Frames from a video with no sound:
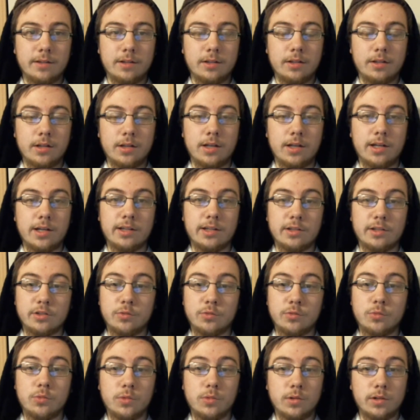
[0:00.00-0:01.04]
yeah, there's a
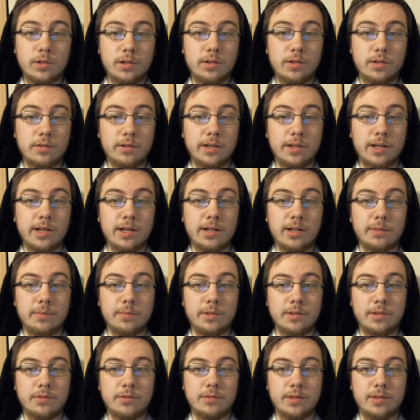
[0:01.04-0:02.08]
war going on
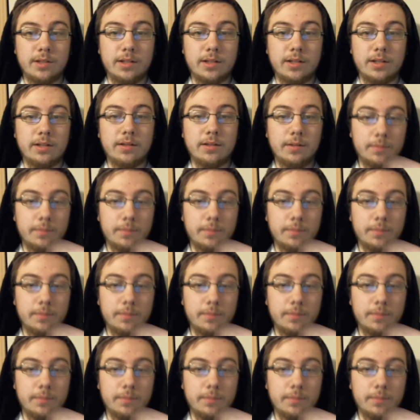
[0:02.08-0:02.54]
between